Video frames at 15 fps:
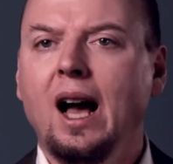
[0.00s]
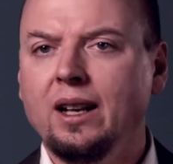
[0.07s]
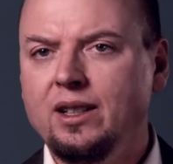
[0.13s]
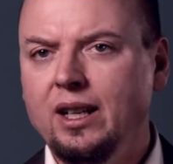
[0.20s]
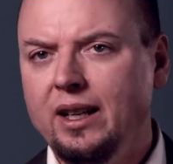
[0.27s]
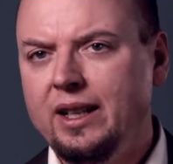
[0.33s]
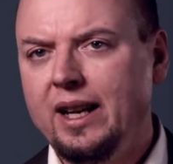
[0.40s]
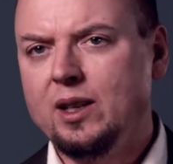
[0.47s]

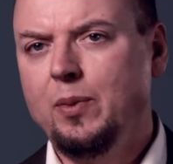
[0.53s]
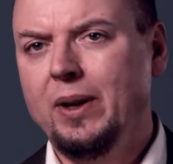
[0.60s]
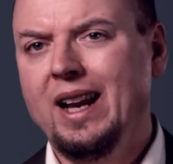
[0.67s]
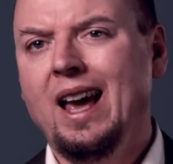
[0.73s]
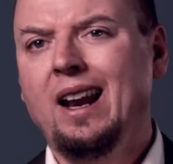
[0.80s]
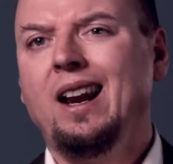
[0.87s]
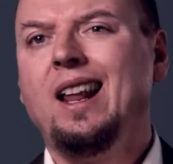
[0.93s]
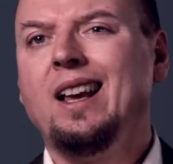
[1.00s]
until it has been
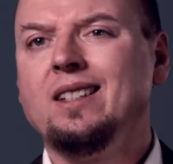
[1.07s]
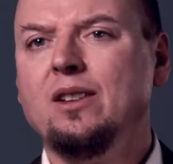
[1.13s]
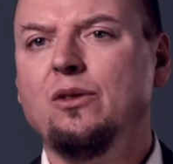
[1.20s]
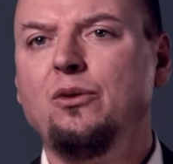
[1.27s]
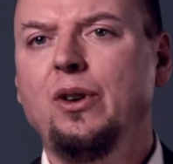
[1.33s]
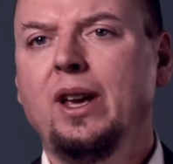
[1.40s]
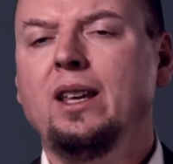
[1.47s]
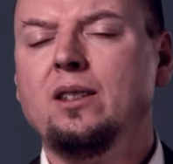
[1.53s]
analyzed
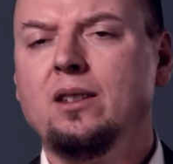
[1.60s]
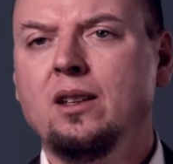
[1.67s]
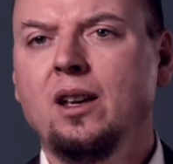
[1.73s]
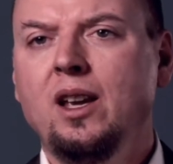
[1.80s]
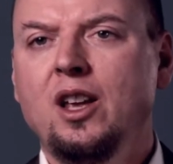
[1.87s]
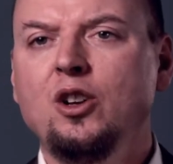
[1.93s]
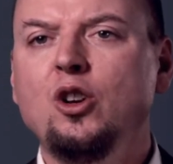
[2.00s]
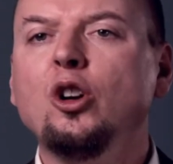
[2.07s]
and fixed,
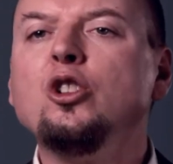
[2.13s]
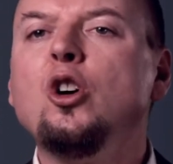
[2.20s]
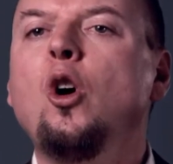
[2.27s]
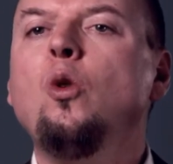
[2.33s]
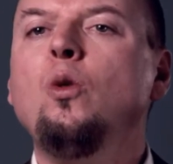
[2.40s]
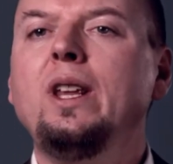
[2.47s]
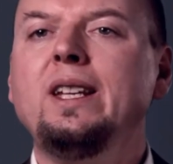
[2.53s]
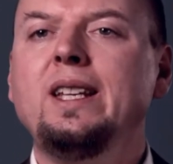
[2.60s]
not
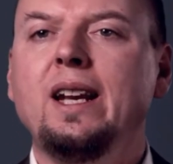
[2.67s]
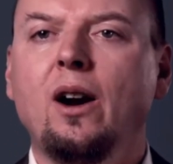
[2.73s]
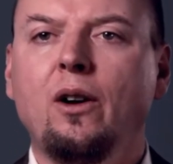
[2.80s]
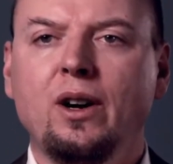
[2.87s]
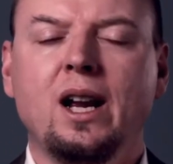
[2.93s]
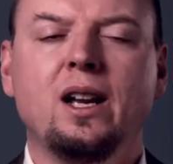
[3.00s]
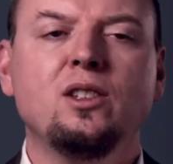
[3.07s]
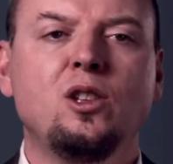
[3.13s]
only did
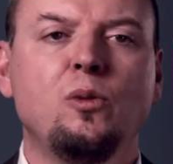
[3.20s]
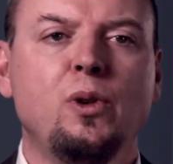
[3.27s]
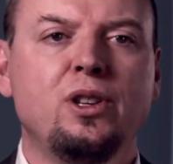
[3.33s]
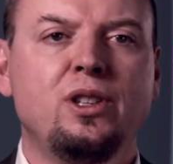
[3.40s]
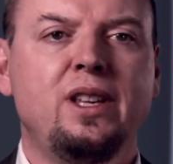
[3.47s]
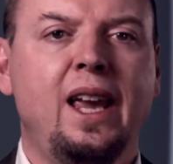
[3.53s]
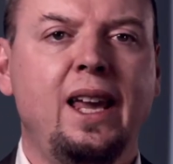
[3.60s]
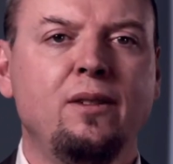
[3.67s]
our
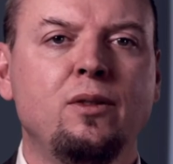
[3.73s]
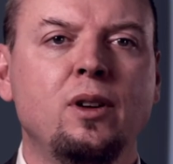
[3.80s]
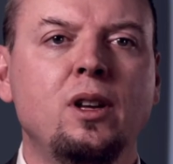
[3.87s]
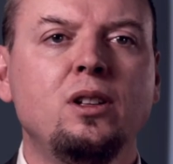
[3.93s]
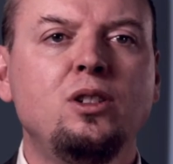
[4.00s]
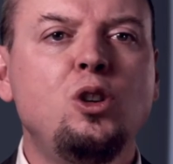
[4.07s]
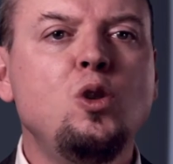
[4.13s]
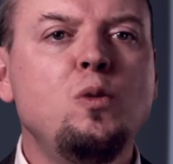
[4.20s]
customers
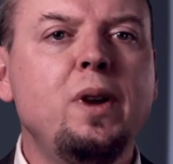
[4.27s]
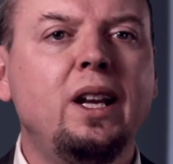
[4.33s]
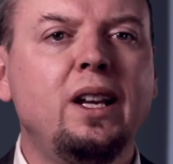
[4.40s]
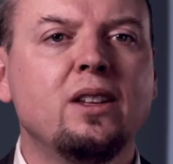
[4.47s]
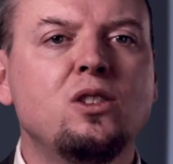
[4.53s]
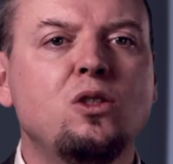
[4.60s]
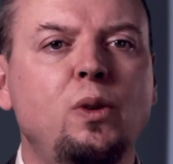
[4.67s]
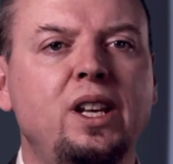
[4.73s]
save 2
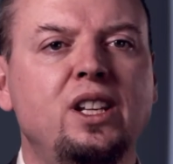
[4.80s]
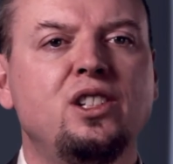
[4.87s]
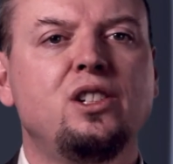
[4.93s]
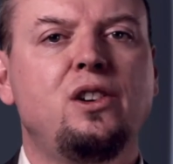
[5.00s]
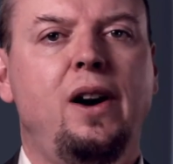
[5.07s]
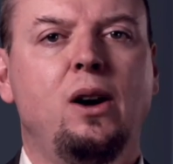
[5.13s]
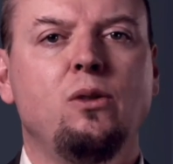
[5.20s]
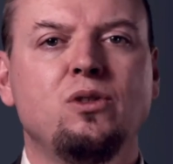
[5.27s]
million Swedish
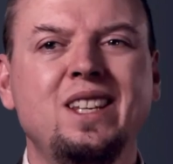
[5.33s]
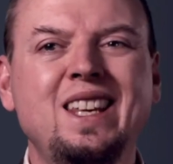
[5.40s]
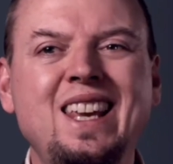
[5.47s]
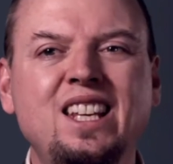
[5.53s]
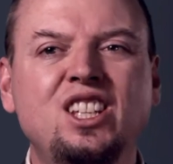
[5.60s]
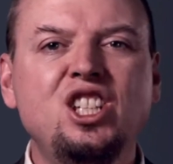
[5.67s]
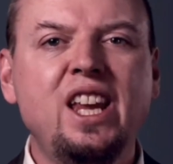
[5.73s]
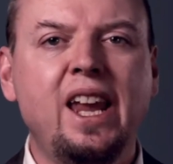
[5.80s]
crowns
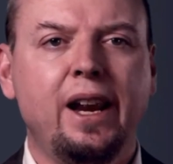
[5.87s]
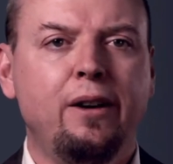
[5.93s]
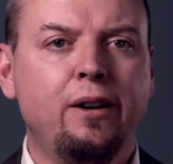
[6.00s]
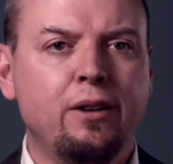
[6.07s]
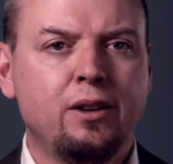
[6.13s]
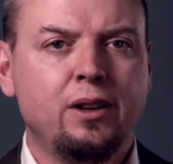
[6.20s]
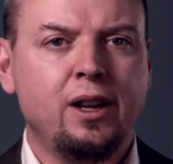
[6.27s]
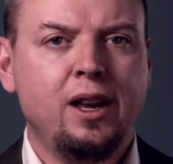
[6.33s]
each
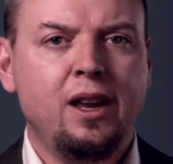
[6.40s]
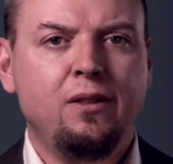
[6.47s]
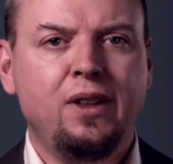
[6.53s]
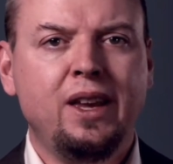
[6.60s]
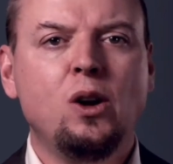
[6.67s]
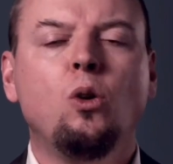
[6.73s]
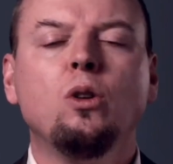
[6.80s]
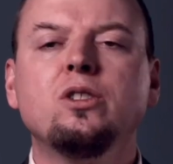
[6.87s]
year,
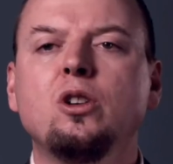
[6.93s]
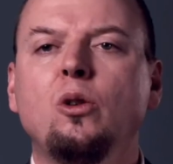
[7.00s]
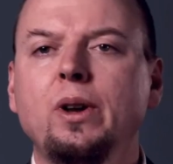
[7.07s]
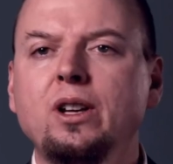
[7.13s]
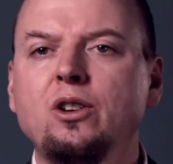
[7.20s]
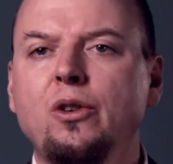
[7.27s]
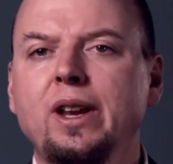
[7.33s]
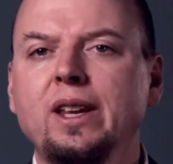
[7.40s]
they also
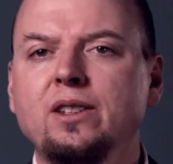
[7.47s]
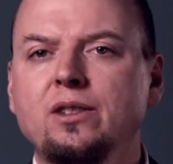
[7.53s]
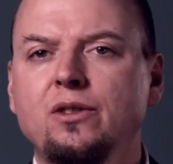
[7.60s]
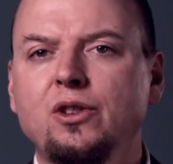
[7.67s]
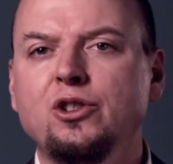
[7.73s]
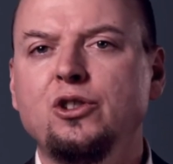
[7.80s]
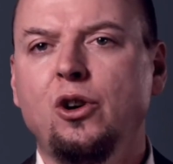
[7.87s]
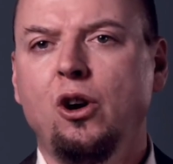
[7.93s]

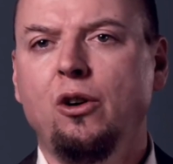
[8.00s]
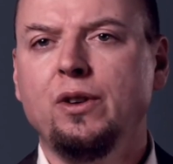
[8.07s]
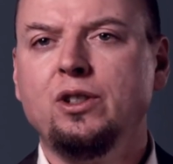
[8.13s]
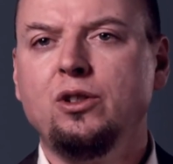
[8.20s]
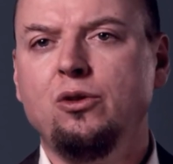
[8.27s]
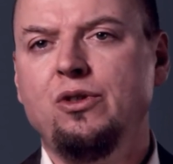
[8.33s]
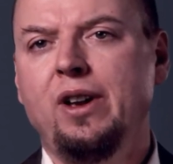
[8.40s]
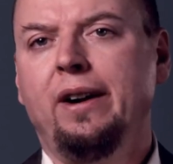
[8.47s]
increased the service
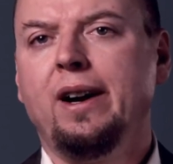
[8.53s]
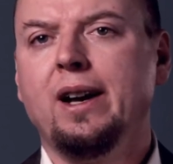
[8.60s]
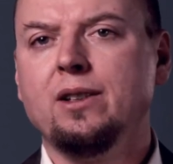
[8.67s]
to their